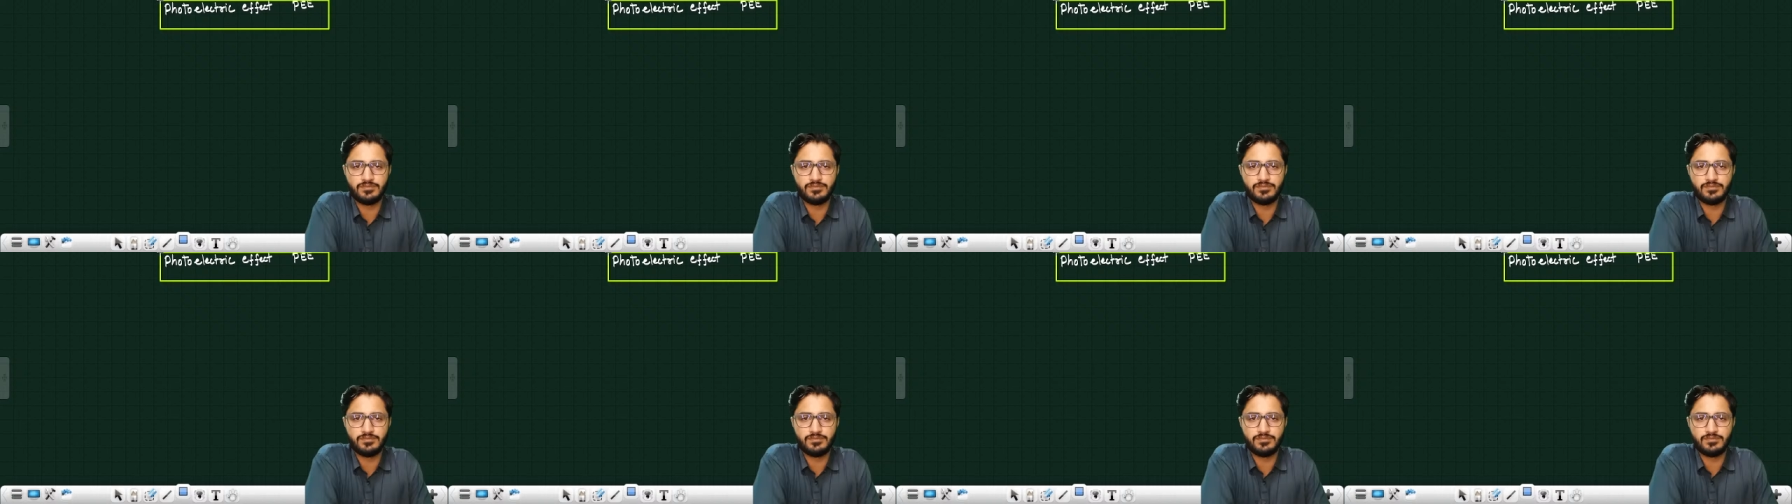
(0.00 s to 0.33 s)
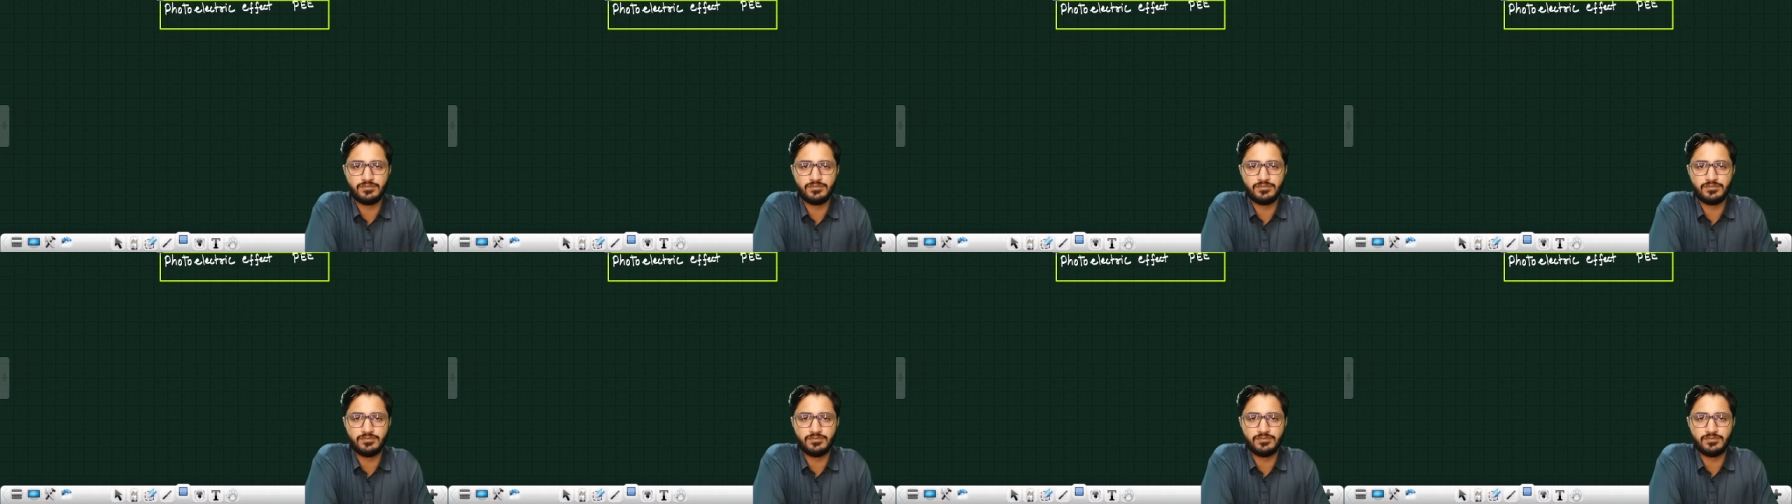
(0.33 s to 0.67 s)

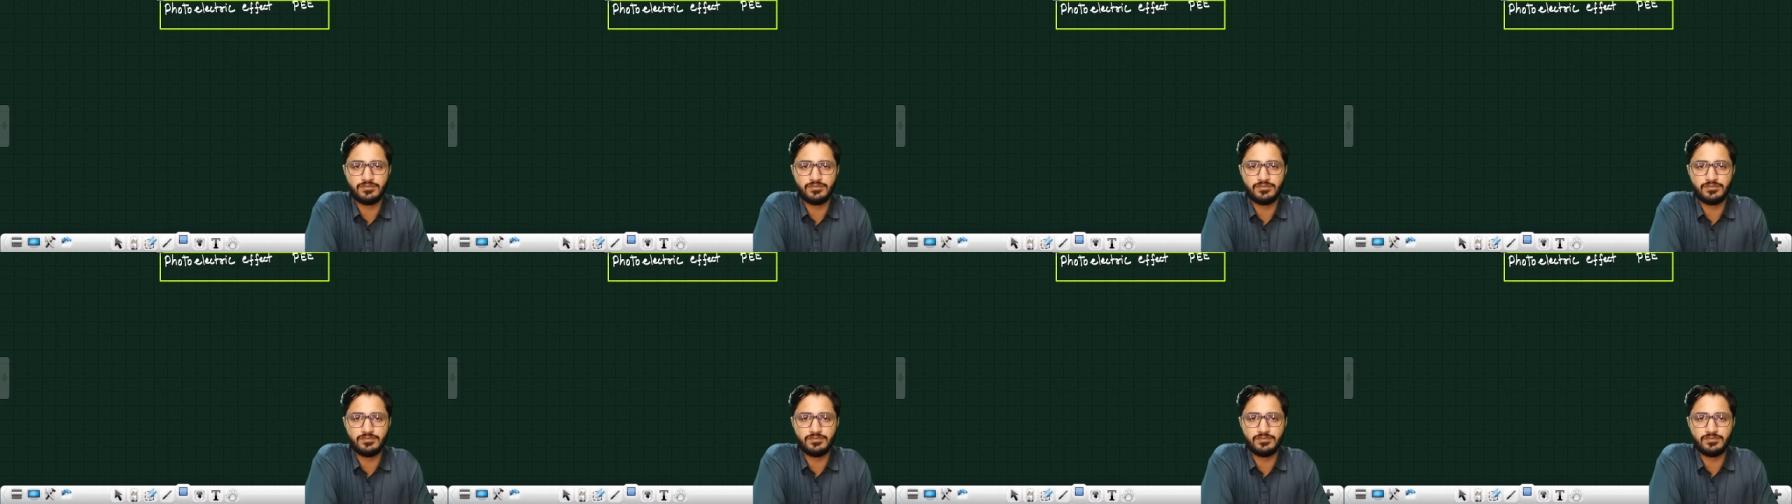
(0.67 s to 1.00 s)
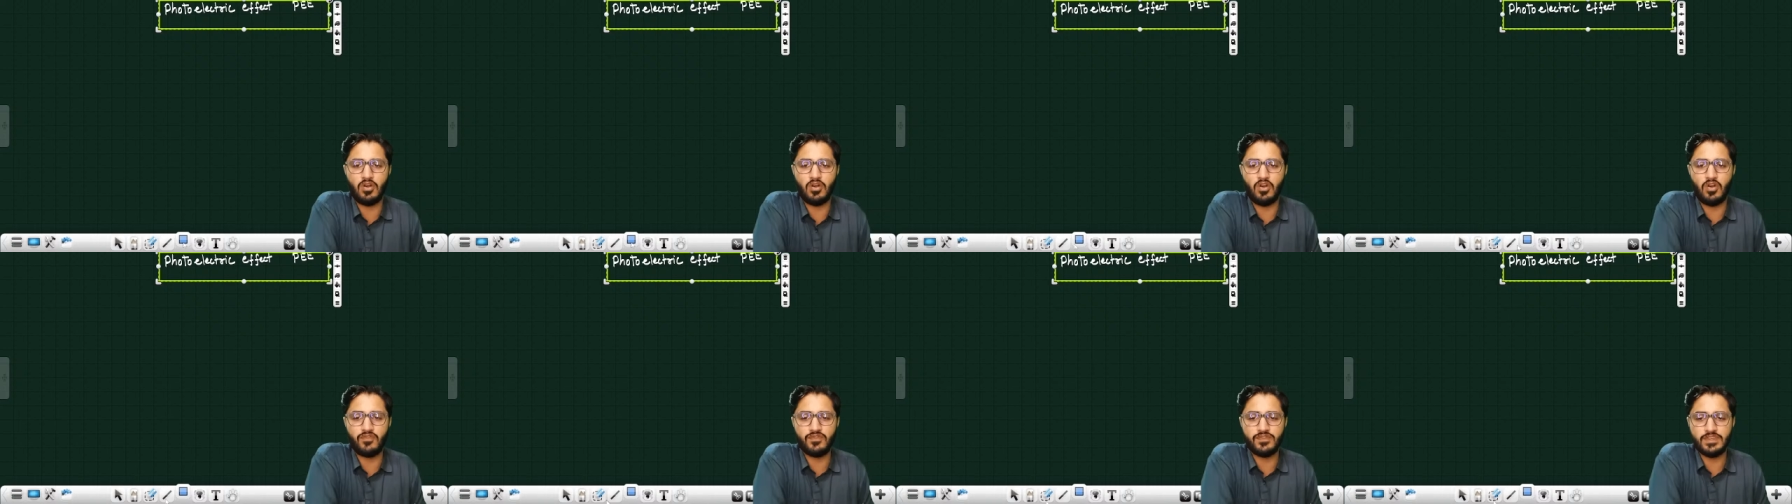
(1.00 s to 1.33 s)
Basic
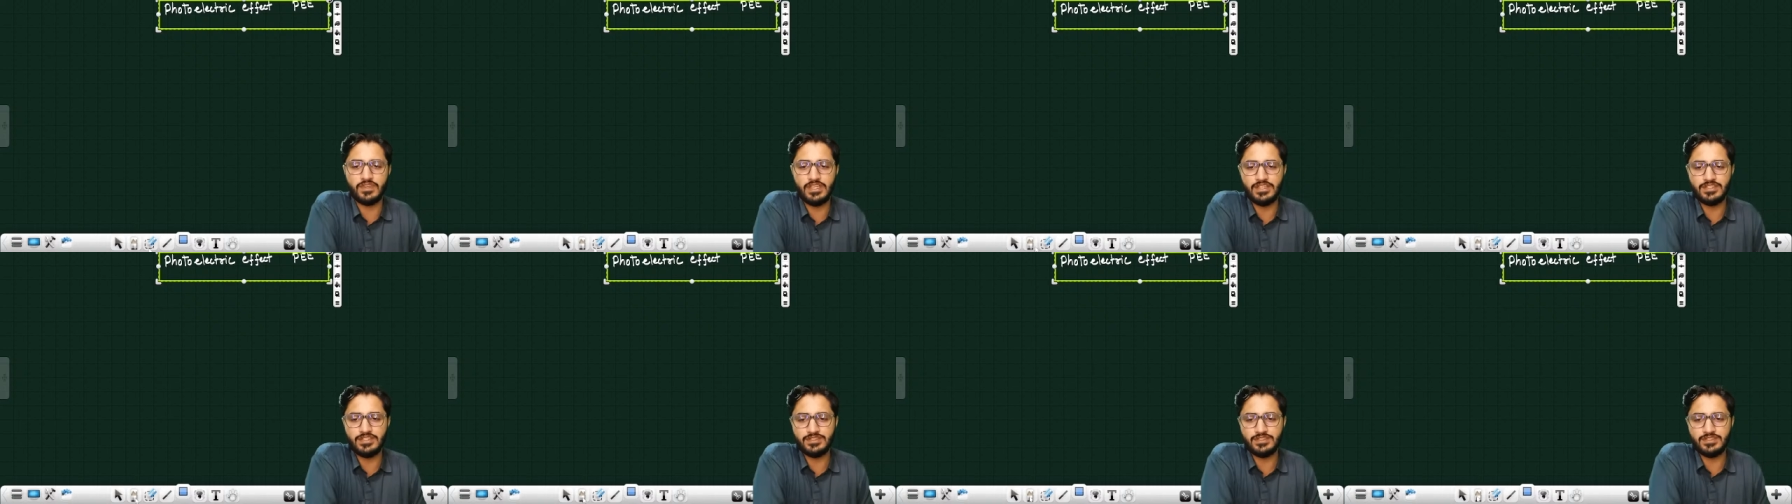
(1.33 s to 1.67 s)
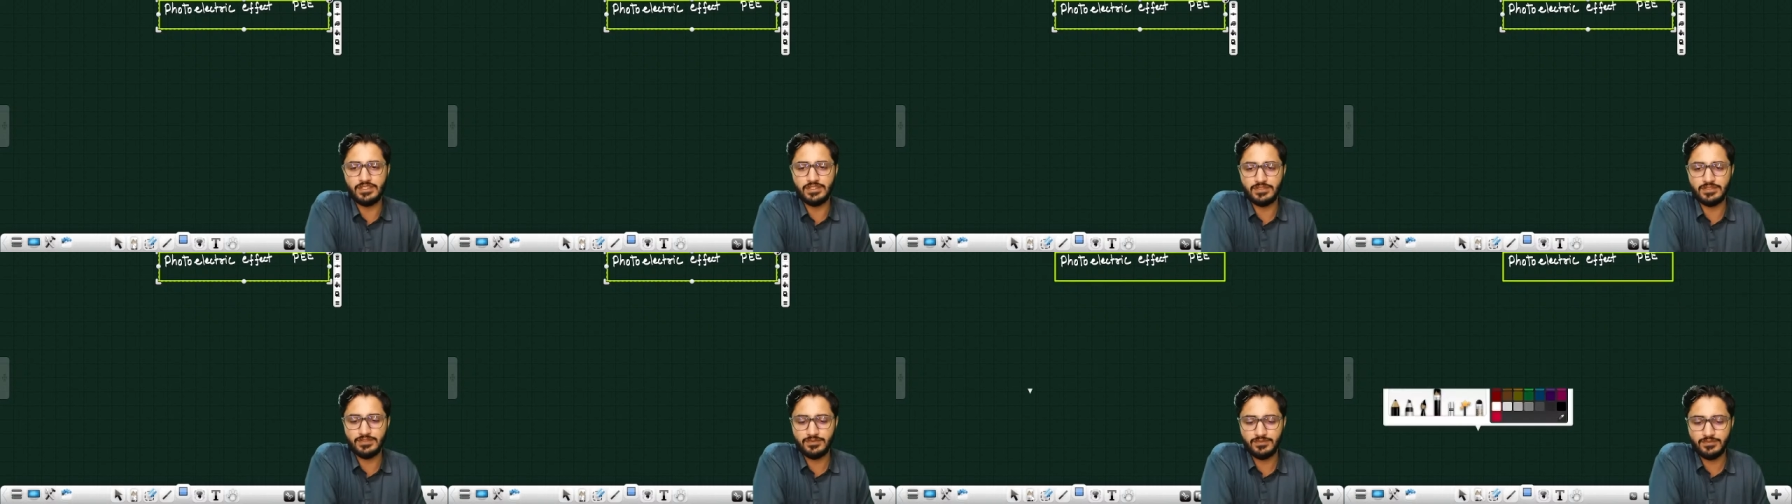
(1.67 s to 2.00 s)
of these
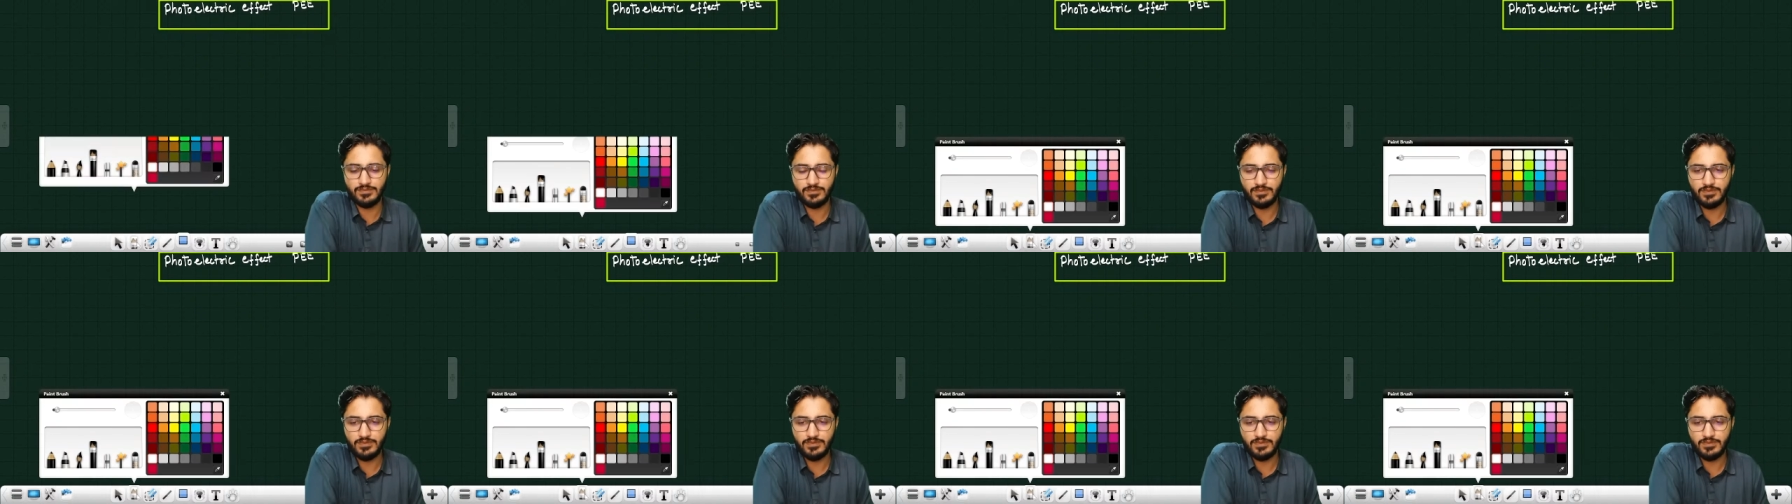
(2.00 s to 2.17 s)
things.